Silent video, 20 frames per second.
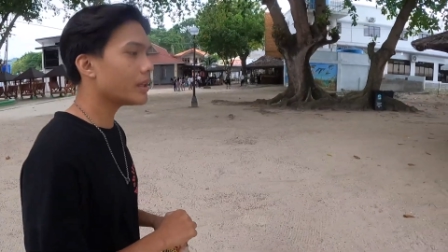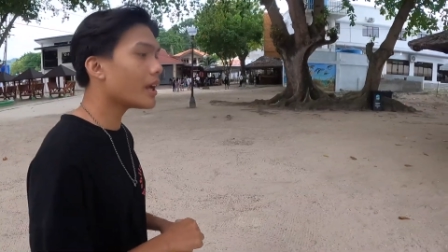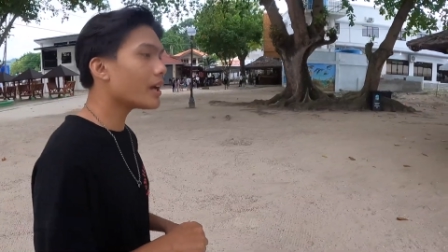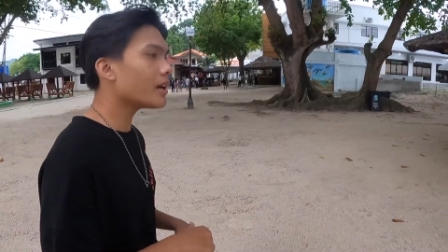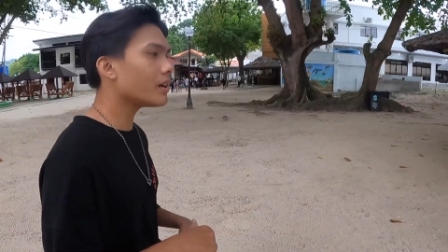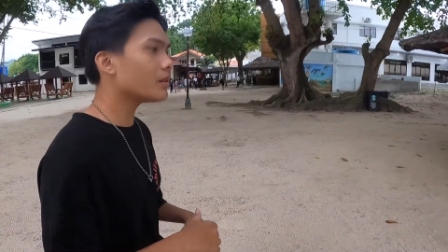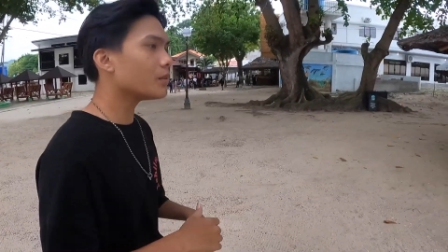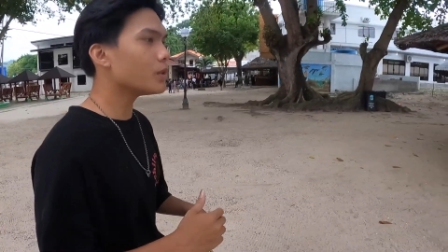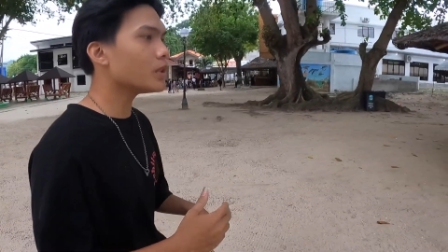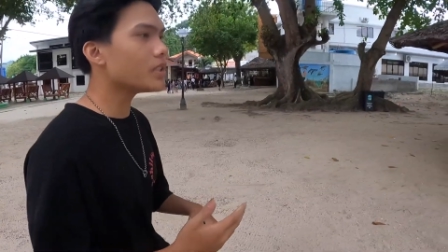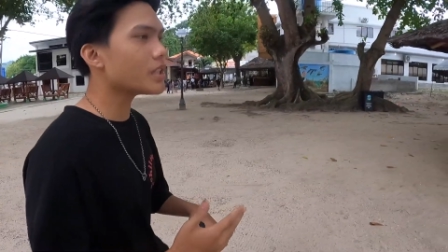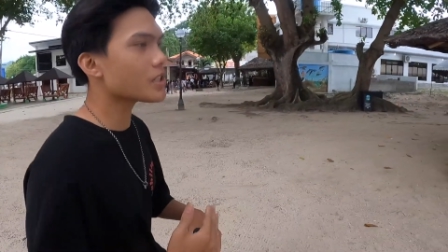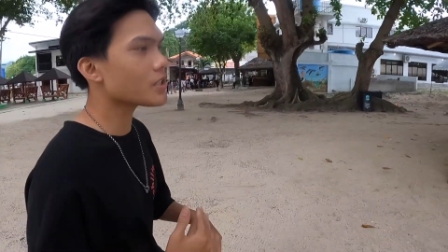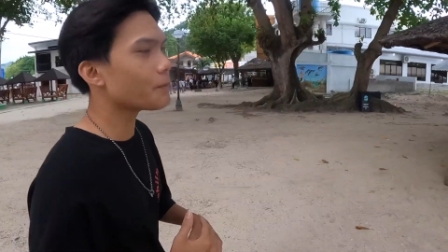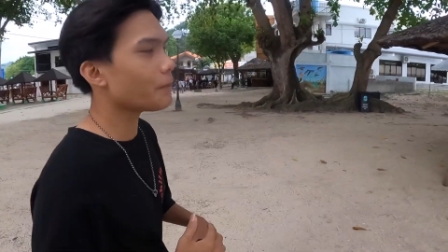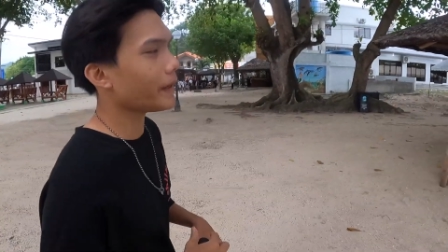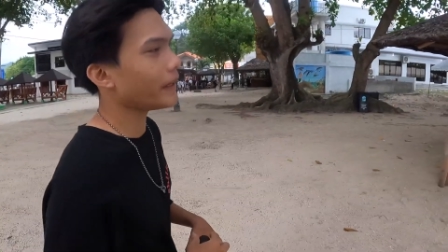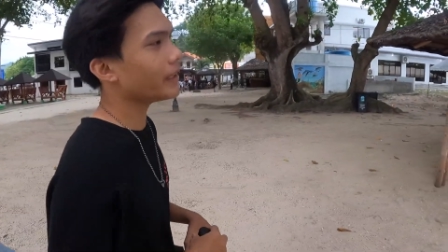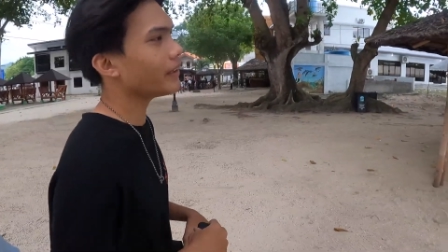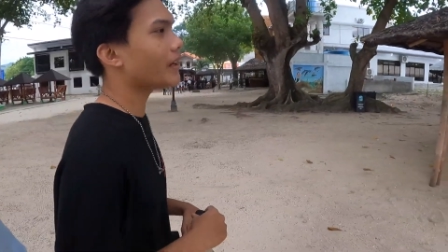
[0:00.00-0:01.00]
Yeah, we
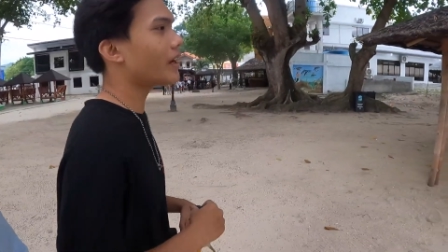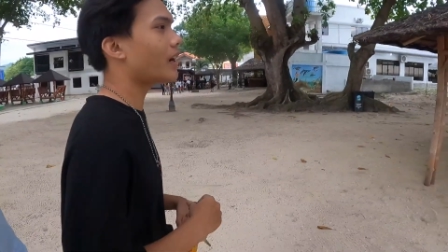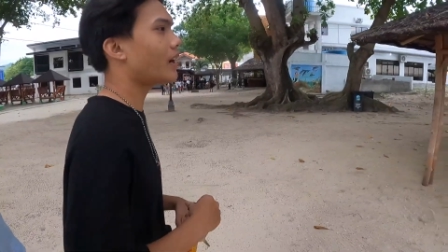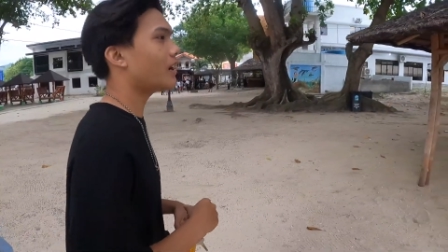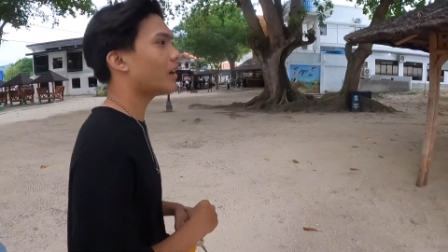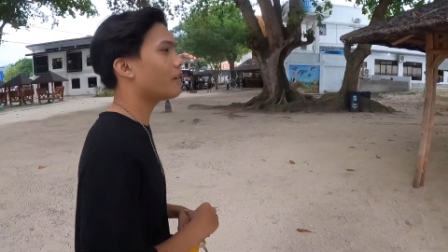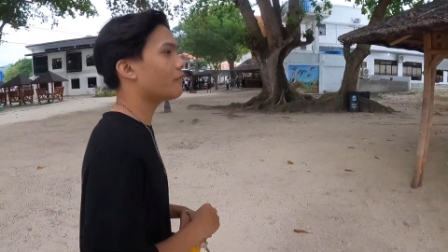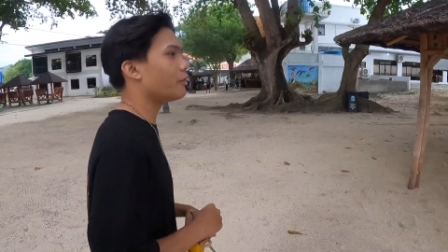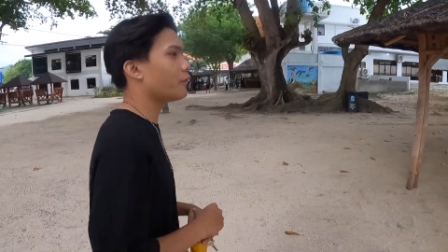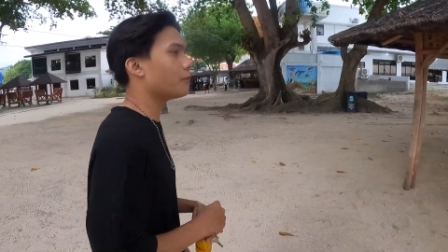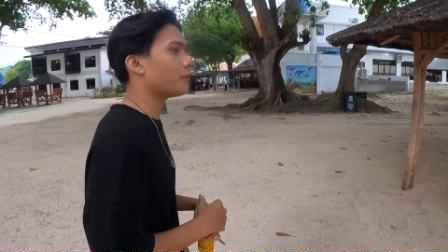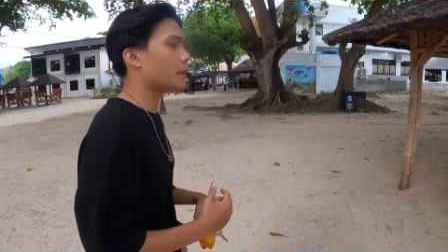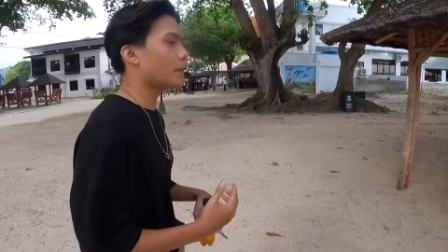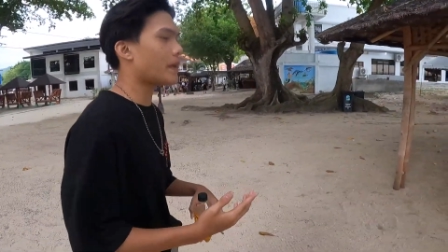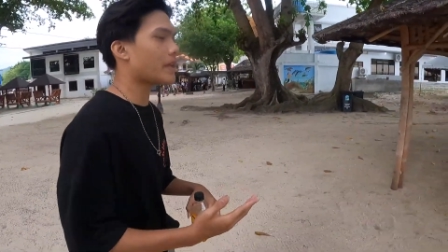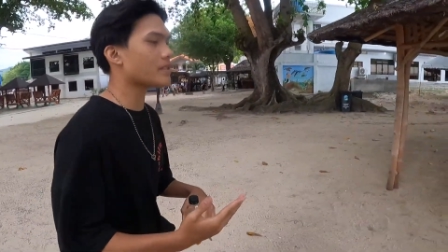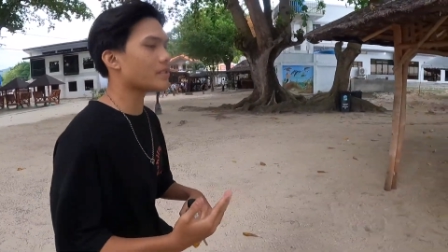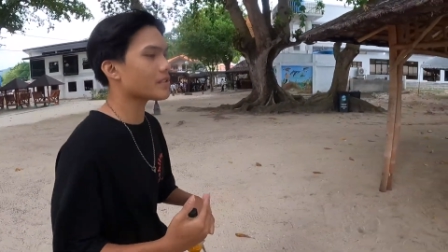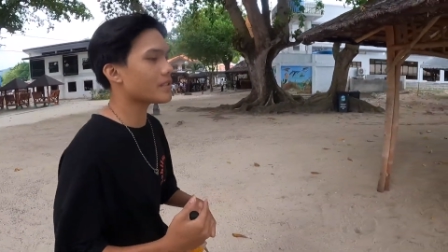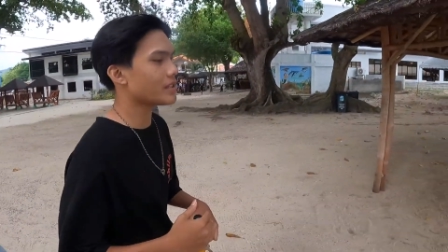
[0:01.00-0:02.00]
just paid uh, 50
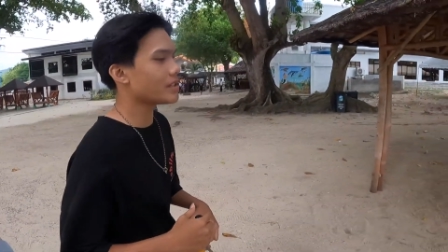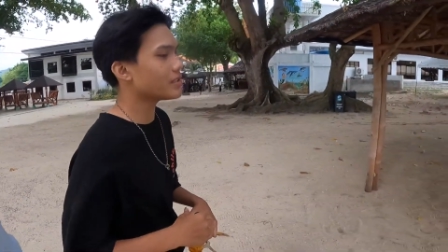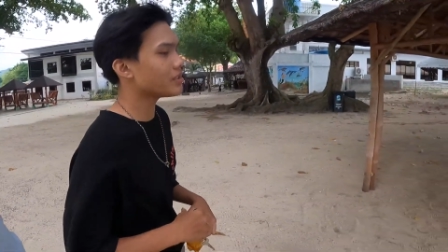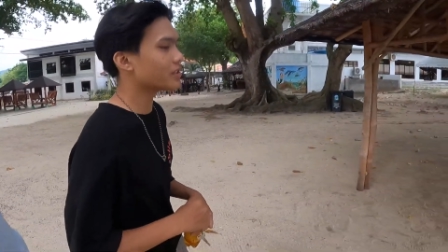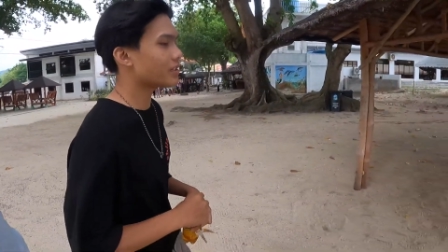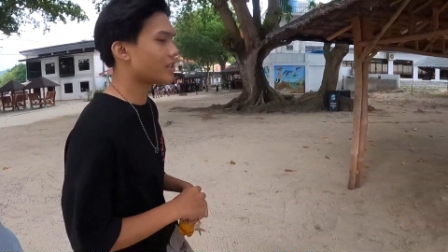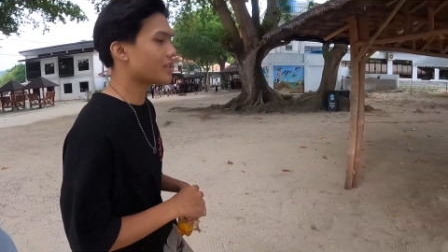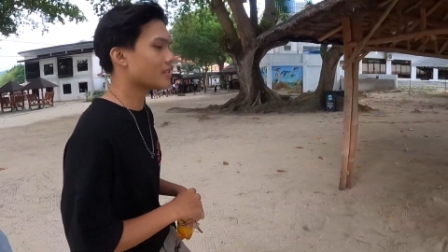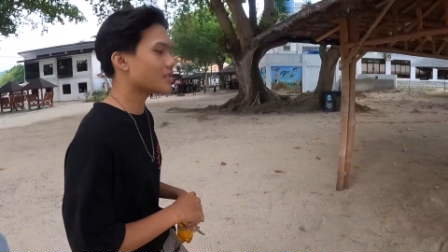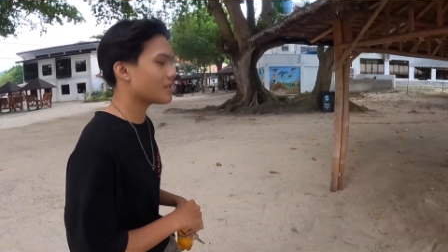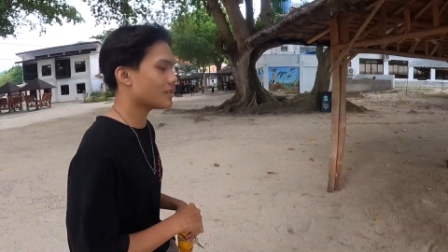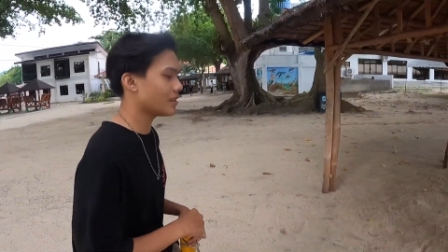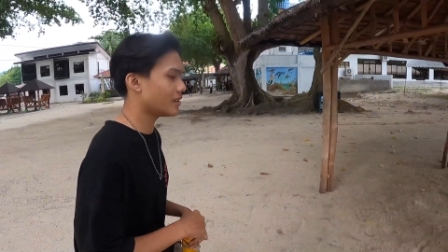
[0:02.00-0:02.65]
pesos entrance.